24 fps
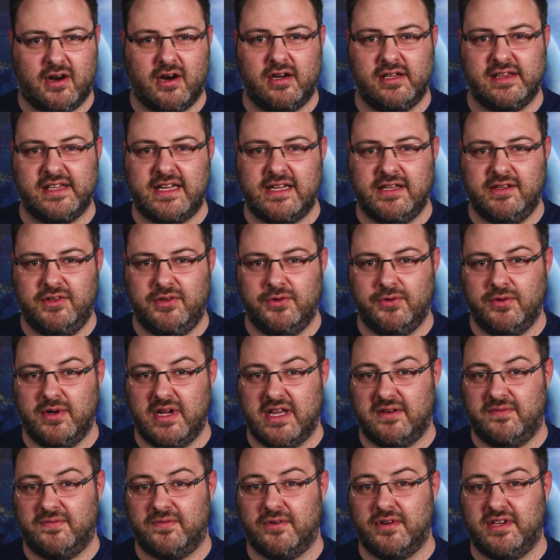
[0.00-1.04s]
are linked to
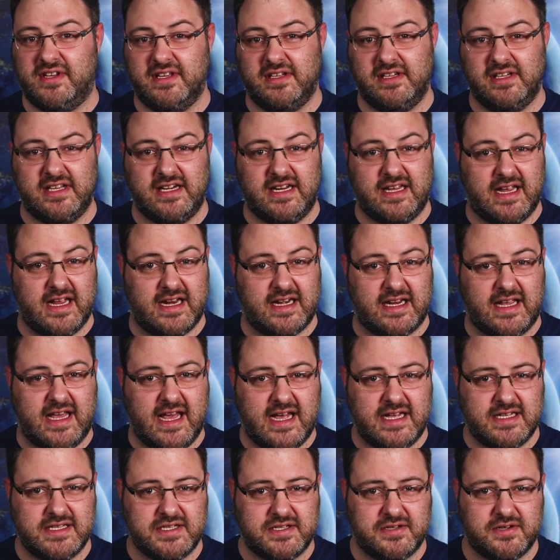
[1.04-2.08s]
infertility and
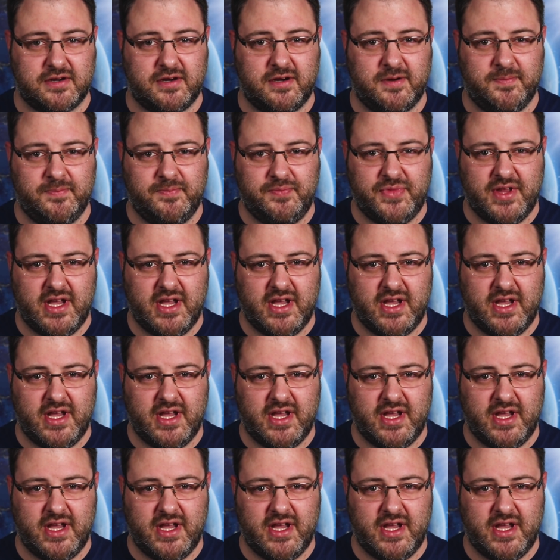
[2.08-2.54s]
cancer.